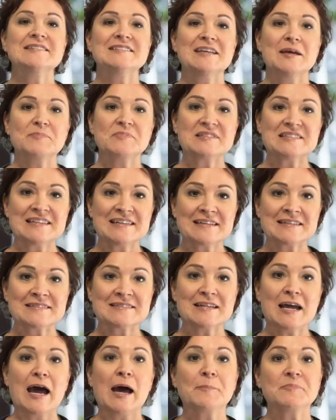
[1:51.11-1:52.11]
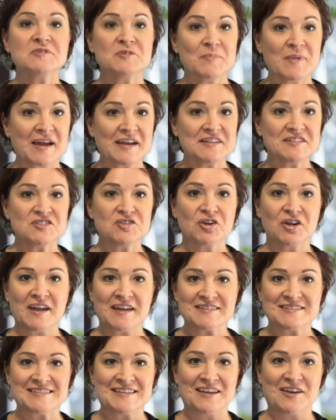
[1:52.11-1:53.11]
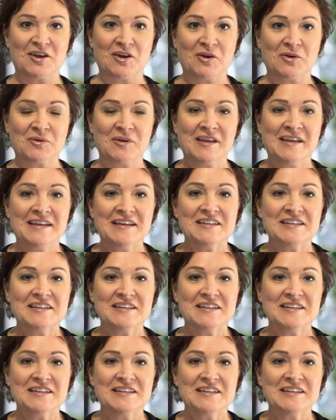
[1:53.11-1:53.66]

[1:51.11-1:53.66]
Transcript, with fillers: Step 6, optimize your SEO.